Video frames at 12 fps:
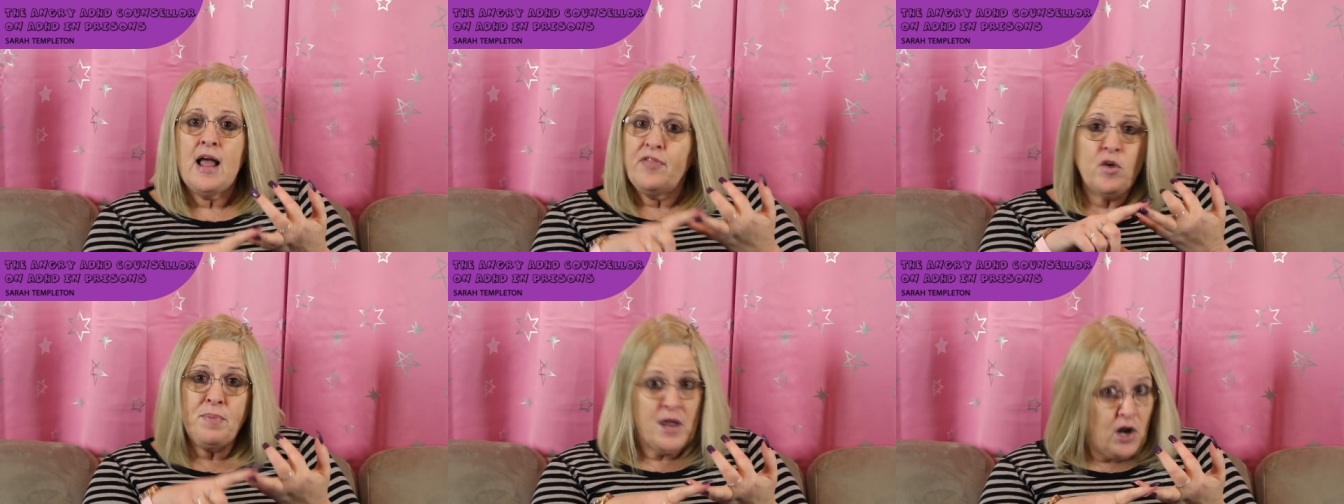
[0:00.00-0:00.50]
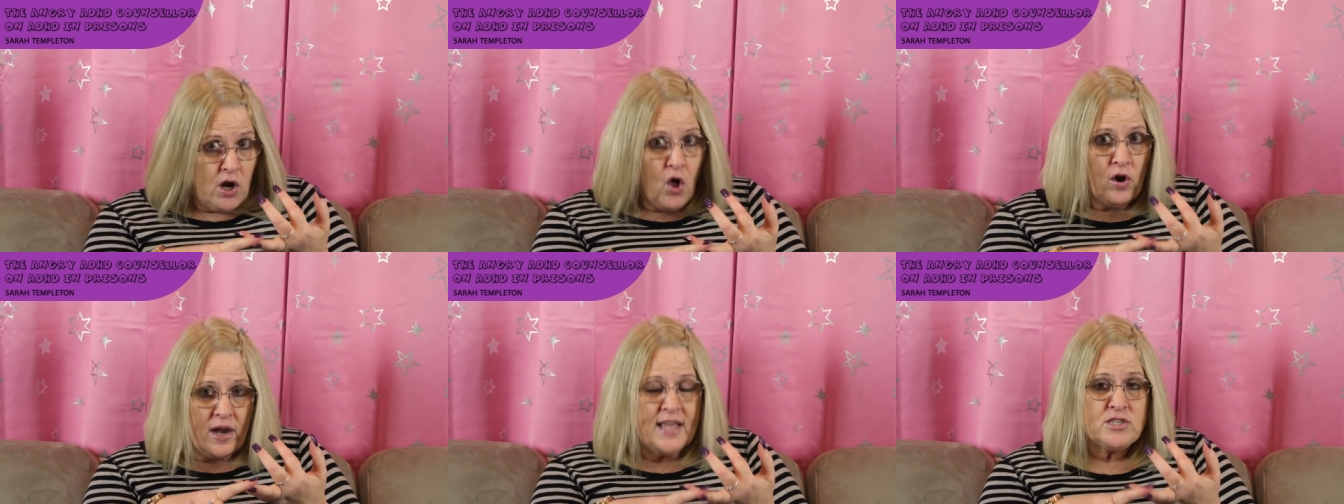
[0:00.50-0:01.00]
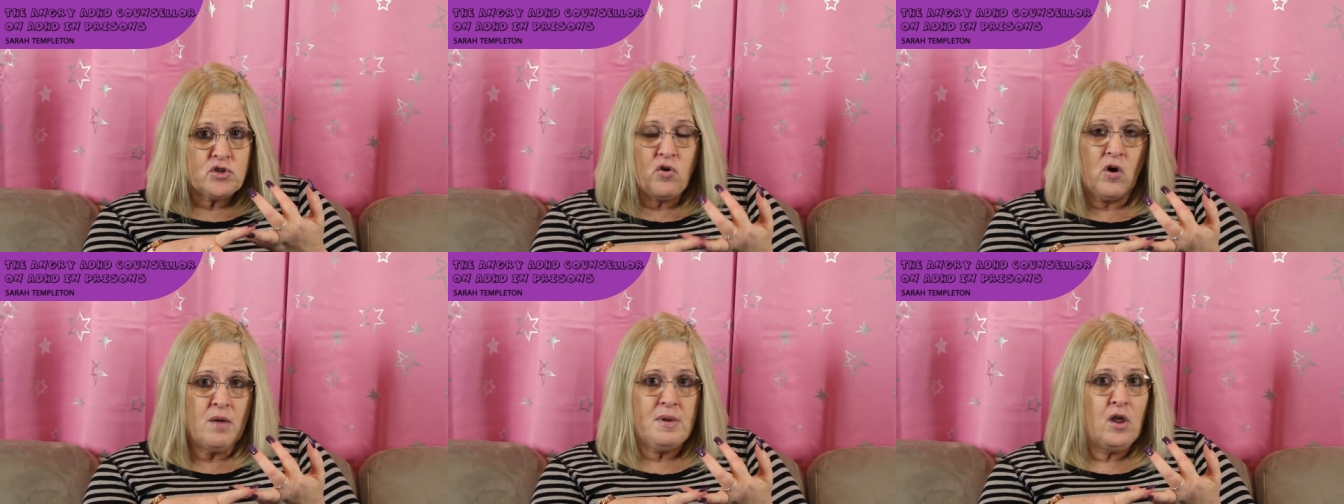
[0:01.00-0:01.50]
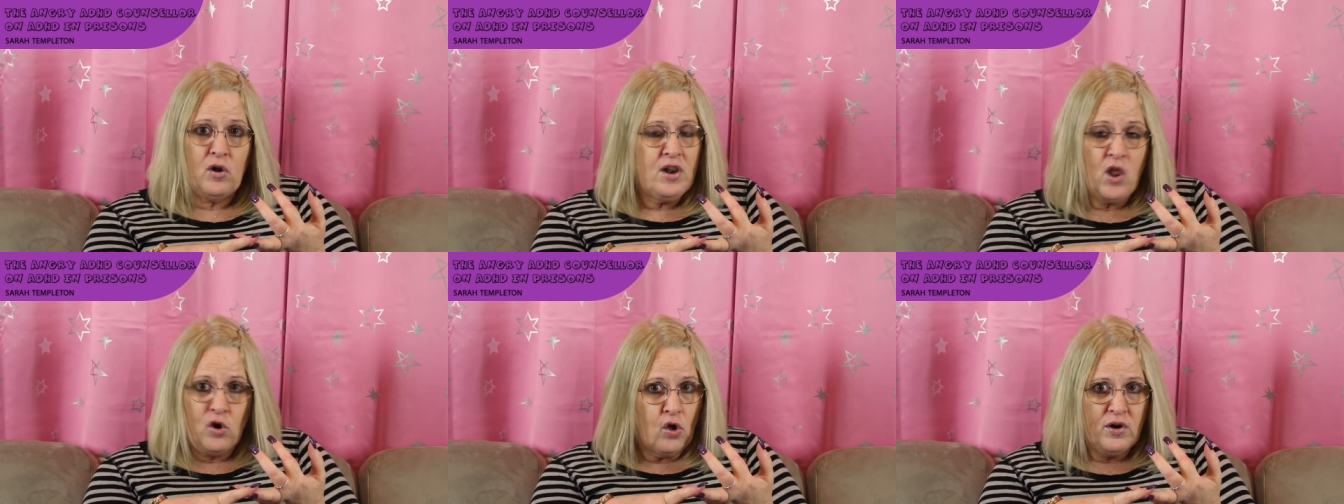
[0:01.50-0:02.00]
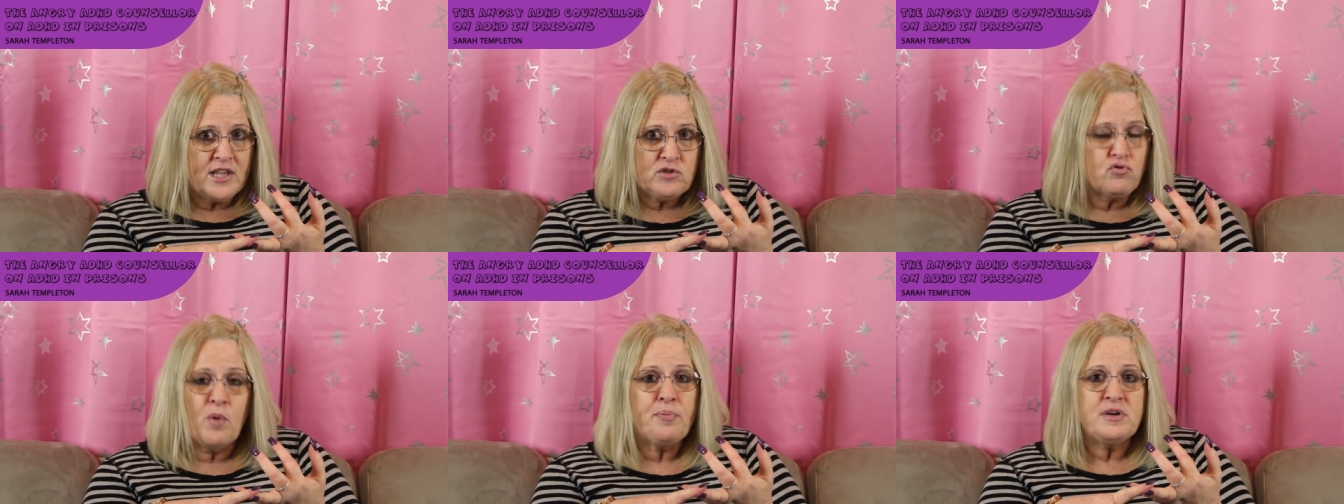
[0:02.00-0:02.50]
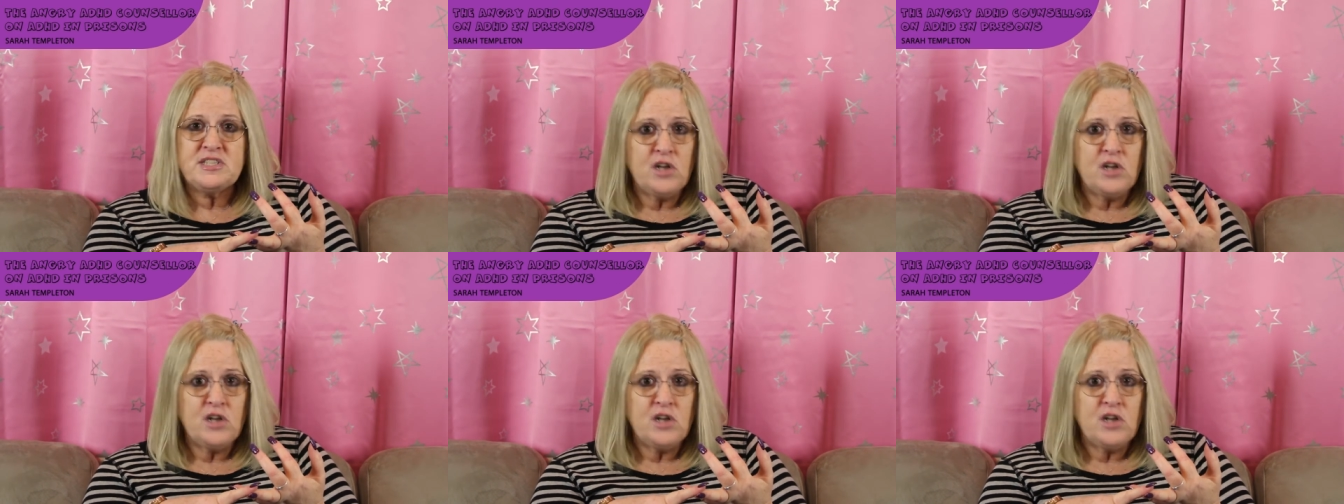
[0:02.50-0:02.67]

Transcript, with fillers: there'll be a lot less crime, a lot, lot less robberies,